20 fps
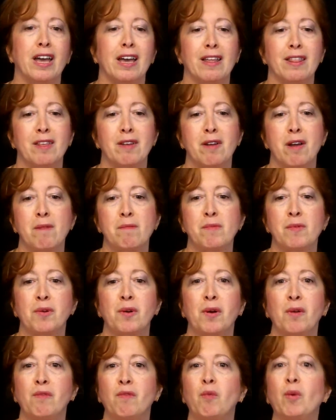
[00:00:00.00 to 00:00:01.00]
if the
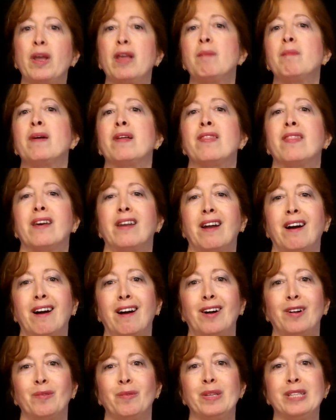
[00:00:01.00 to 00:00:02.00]
number of women that
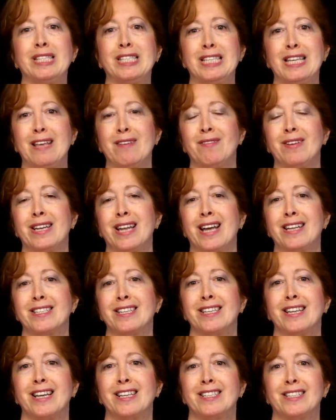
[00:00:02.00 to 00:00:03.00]
are receiving
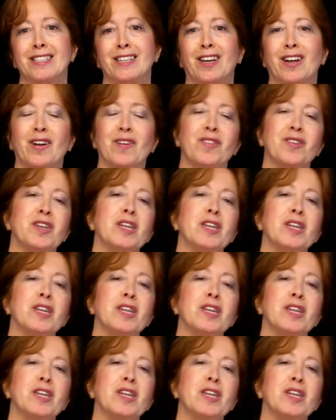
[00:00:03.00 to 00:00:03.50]
antenatal care,